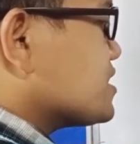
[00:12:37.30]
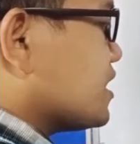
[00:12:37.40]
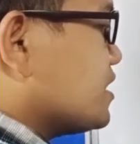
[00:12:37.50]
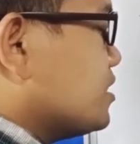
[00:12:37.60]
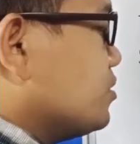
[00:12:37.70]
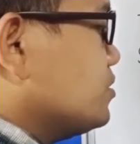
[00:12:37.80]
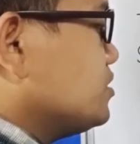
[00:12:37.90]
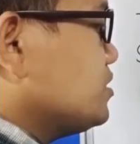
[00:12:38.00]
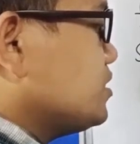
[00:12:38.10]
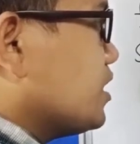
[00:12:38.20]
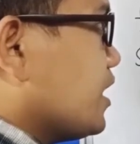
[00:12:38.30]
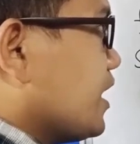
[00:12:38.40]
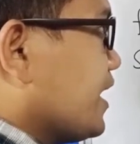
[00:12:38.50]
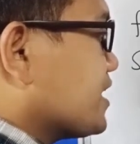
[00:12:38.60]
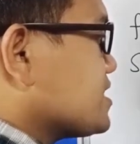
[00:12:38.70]
is unknown,
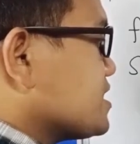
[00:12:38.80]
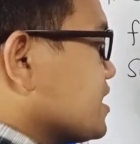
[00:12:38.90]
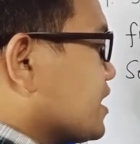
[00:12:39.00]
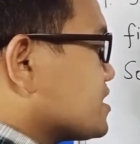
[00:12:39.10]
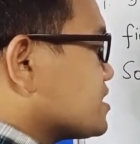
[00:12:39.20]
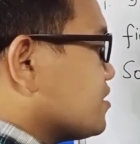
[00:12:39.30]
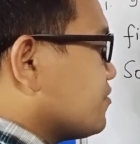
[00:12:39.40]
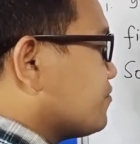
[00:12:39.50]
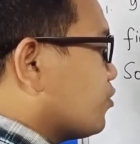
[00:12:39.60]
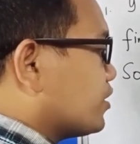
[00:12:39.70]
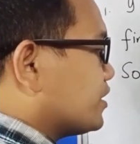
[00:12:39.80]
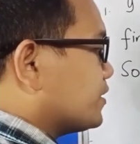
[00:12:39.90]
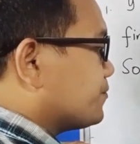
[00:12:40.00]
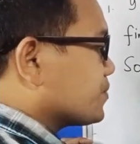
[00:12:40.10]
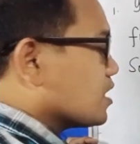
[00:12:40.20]
x is 4.
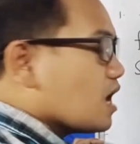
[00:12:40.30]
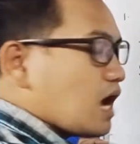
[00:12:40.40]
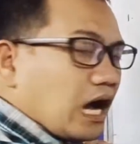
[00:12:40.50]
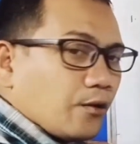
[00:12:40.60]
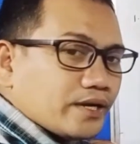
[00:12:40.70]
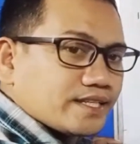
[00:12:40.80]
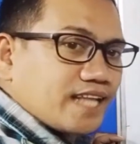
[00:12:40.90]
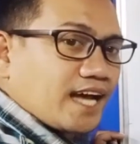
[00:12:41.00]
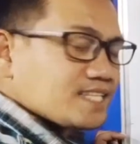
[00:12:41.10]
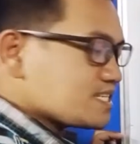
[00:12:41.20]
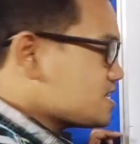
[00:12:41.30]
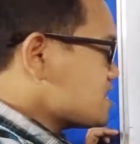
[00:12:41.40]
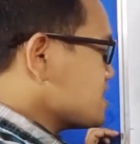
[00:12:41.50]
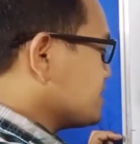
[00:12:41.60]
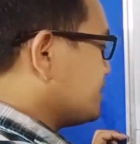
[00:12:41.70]
Our task
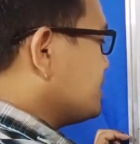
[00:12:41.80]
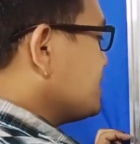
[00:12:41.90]
here